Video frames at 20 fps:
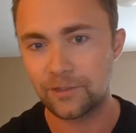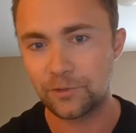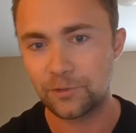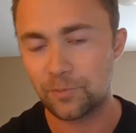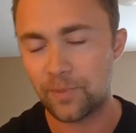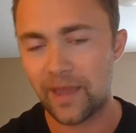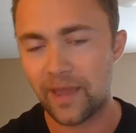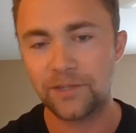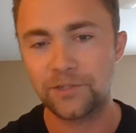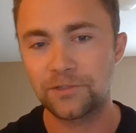your
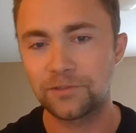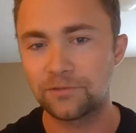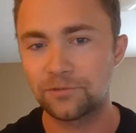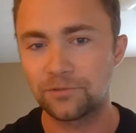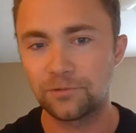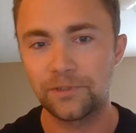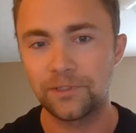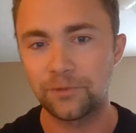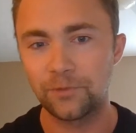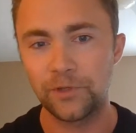passion is
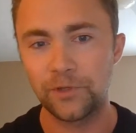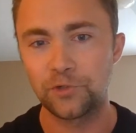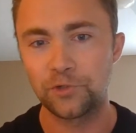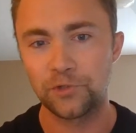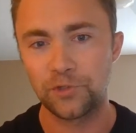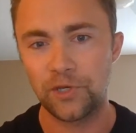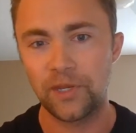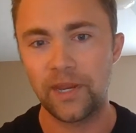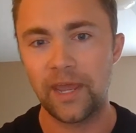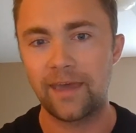really what you're
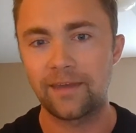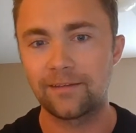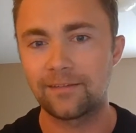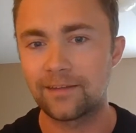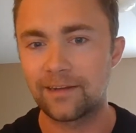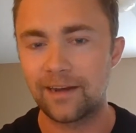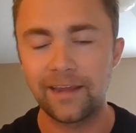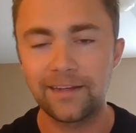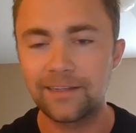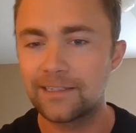good at.
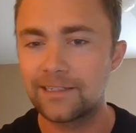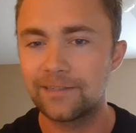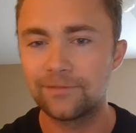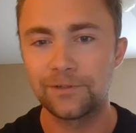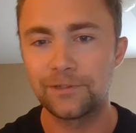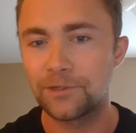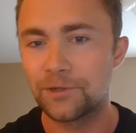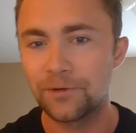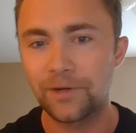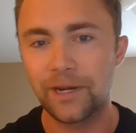And I didn't
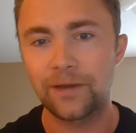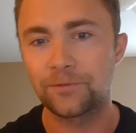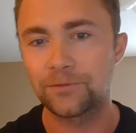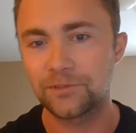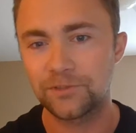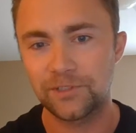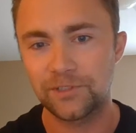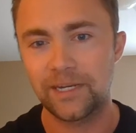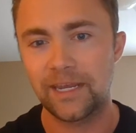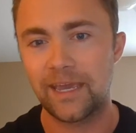even know what I
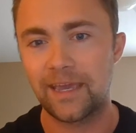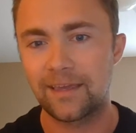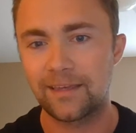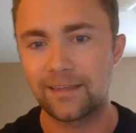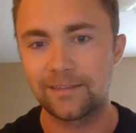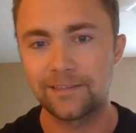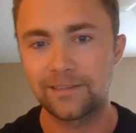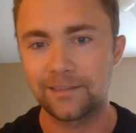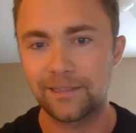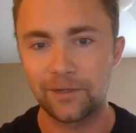was good at
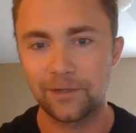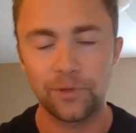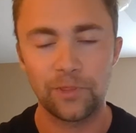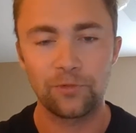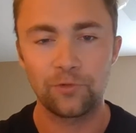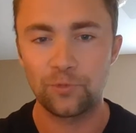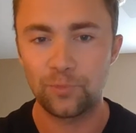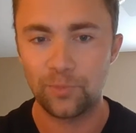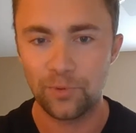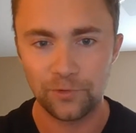until I went
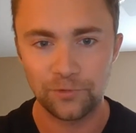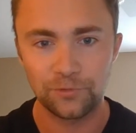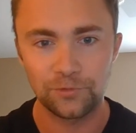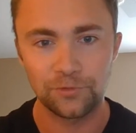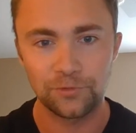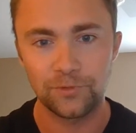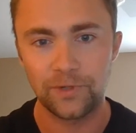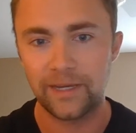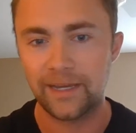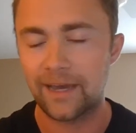through
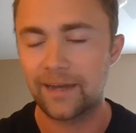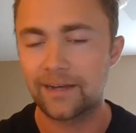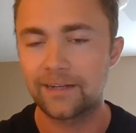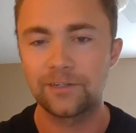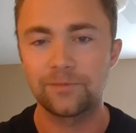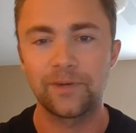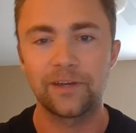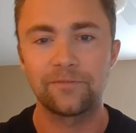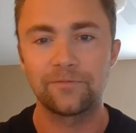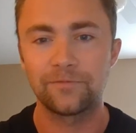Purdue. I got
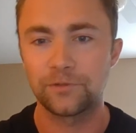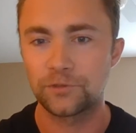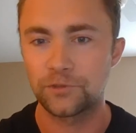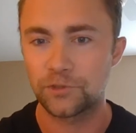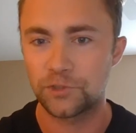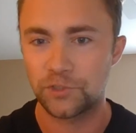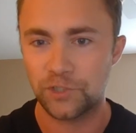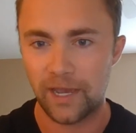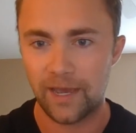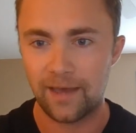into my
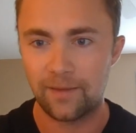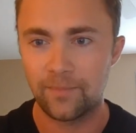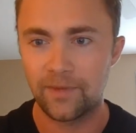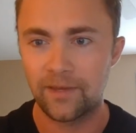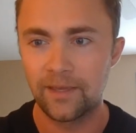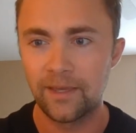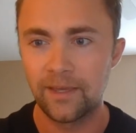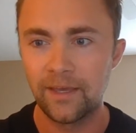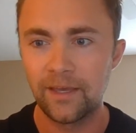first job.